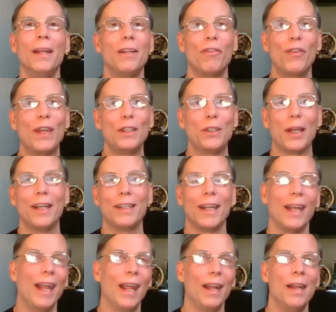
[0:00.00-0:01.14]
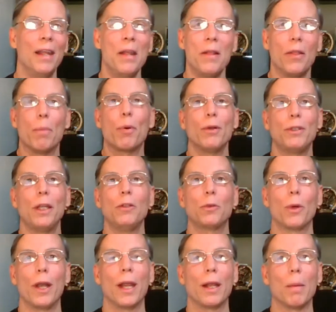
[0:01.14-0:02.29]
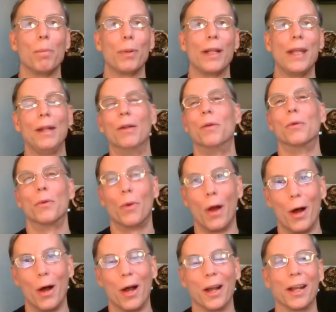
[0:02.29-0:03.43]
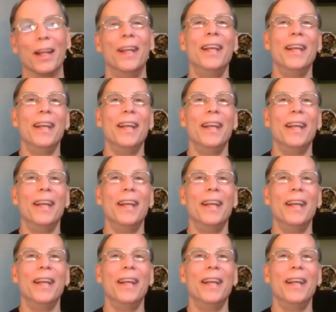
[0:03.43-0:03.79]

Deficient in the proteins were incomplete, wrong.